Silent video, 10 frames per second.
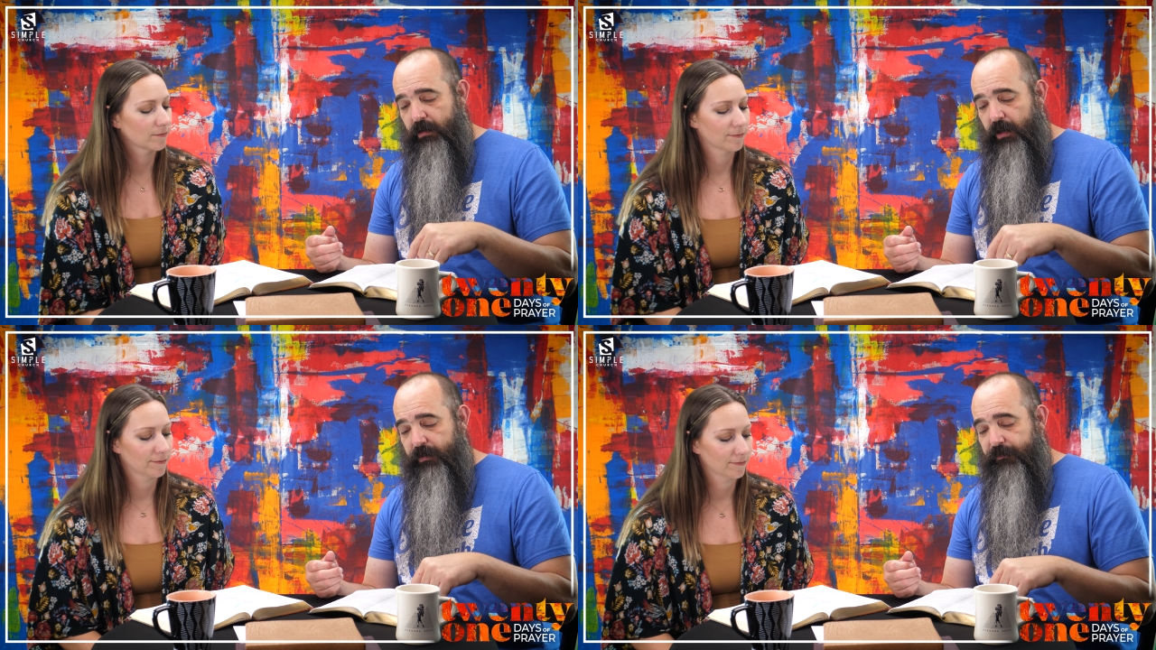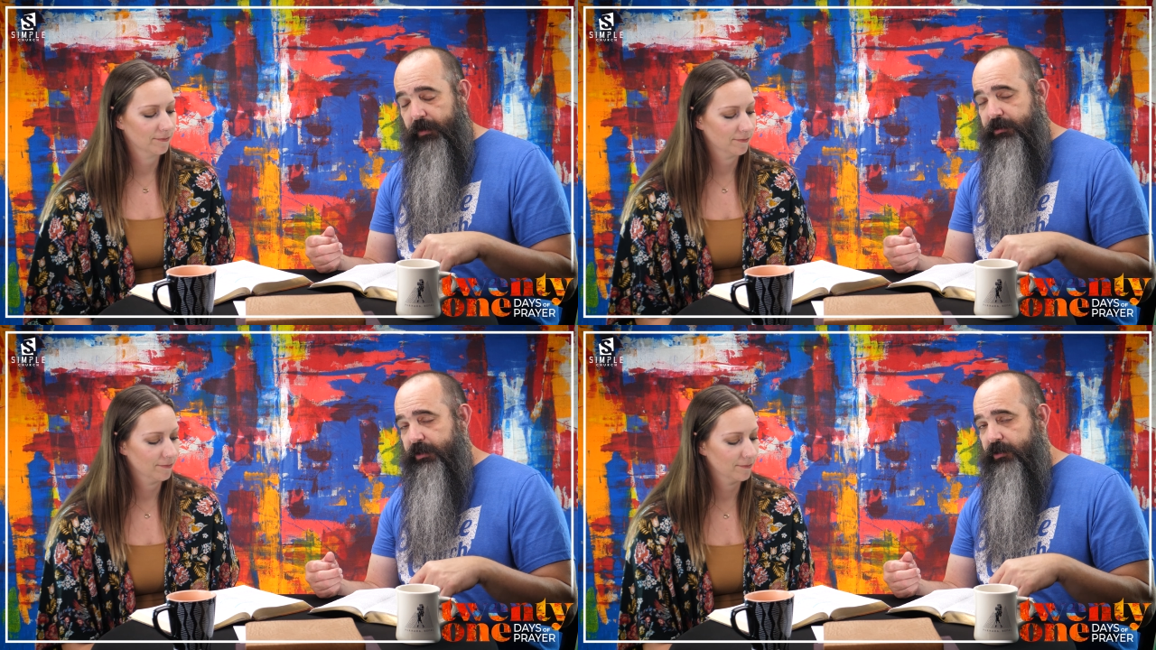Speaker 1: in the
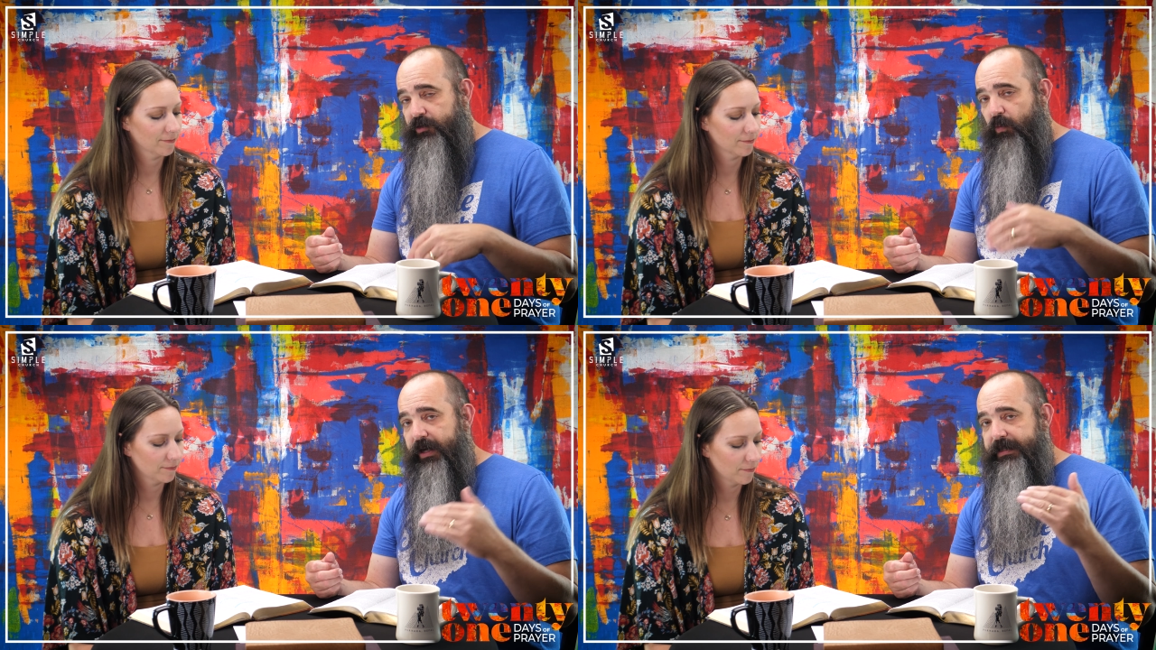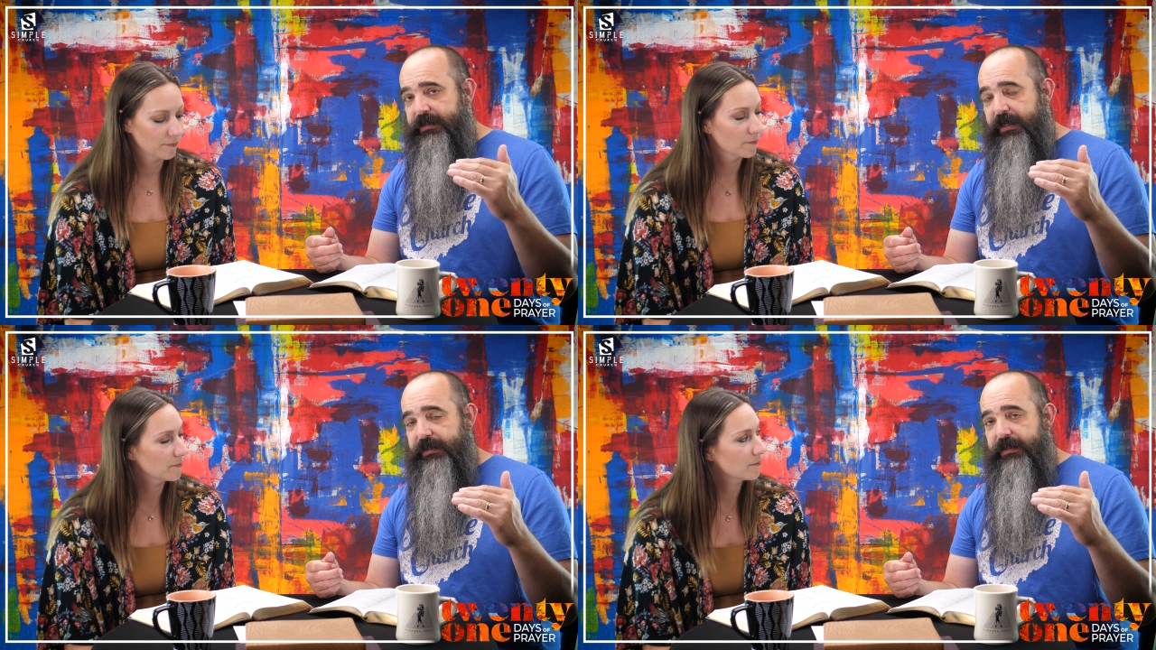verses what
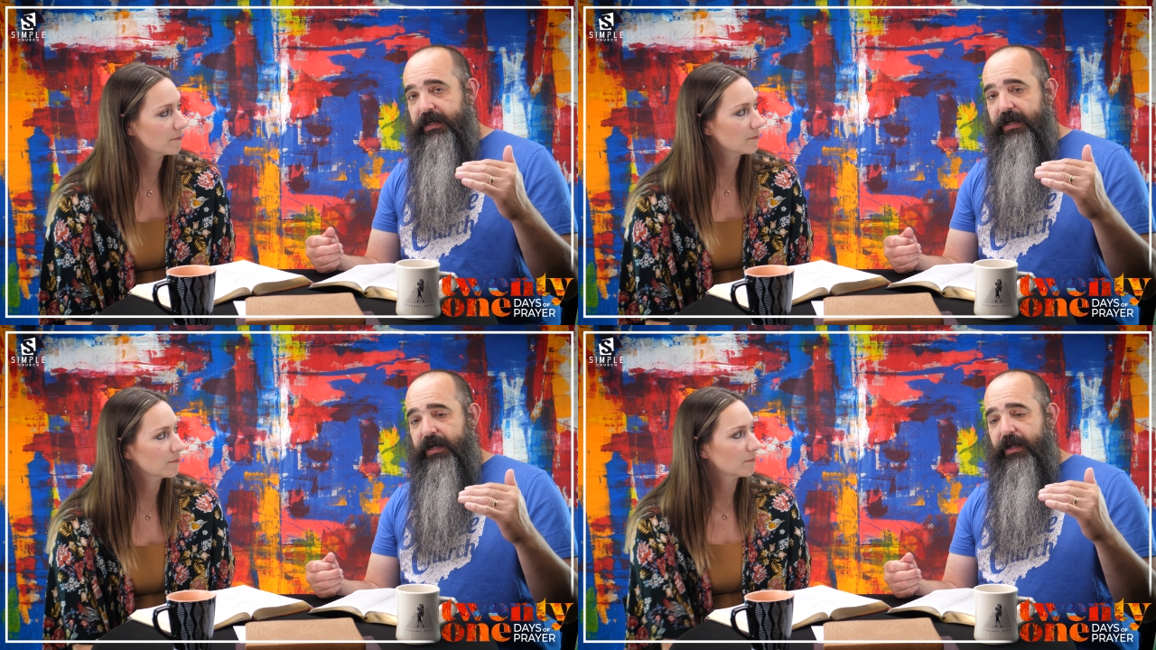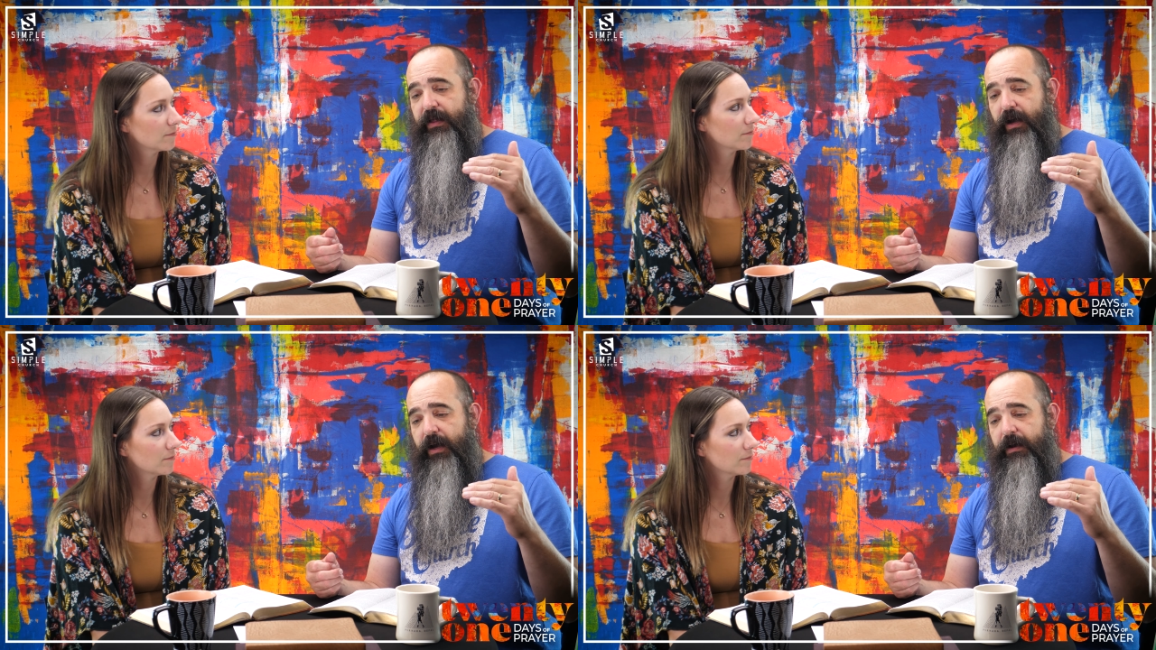is it
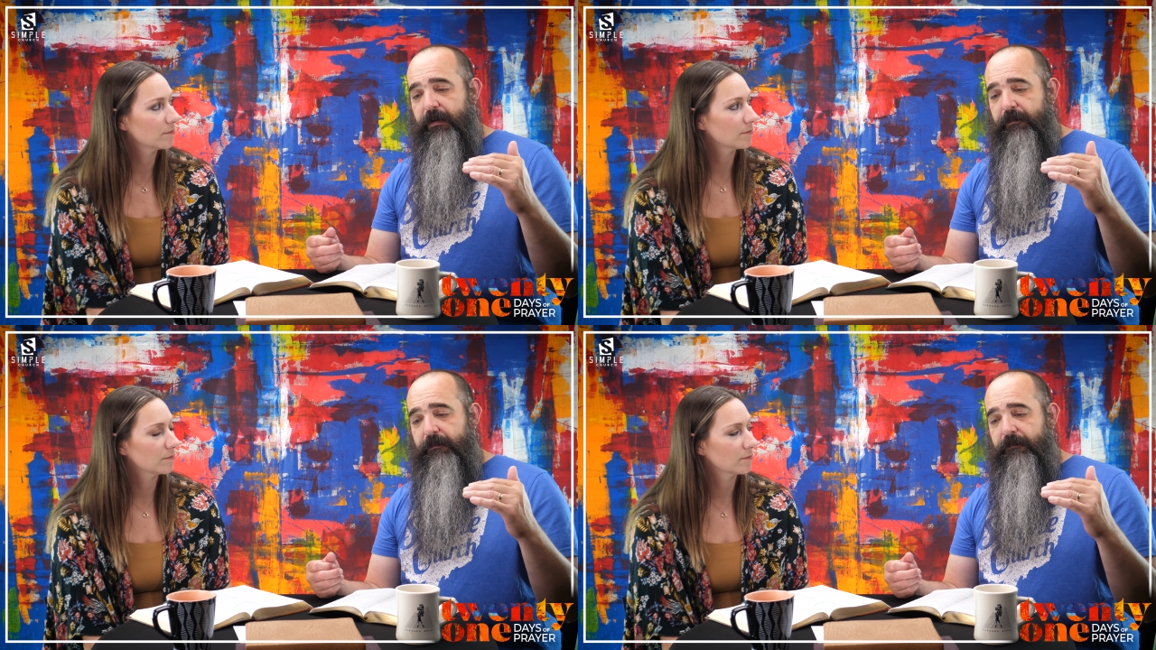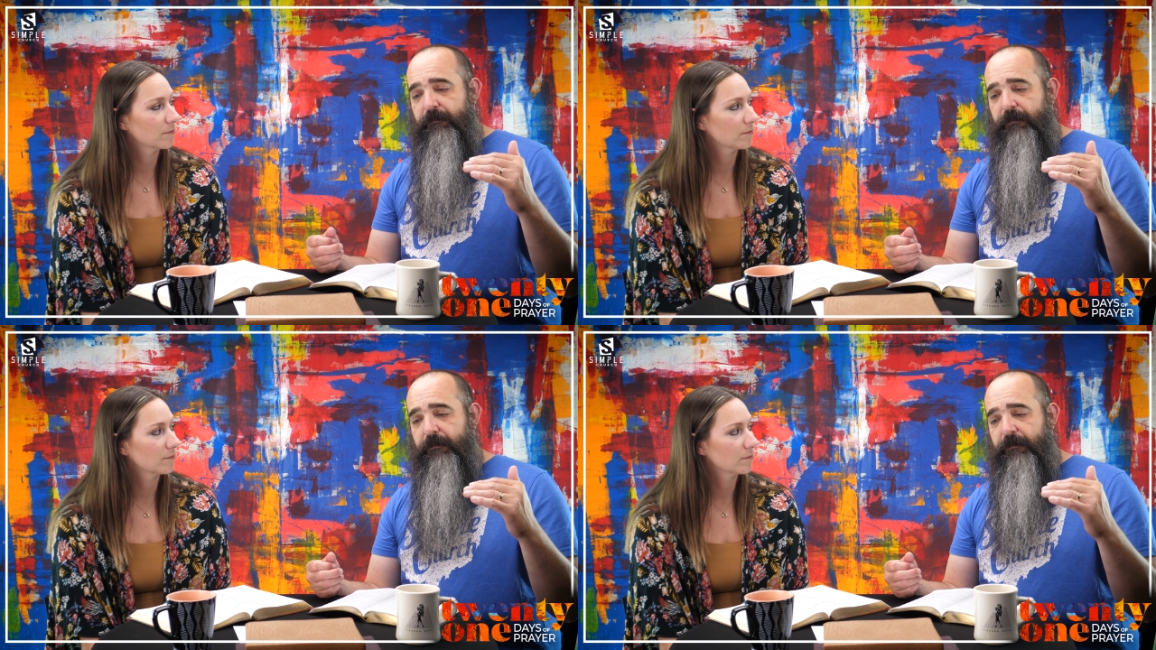um,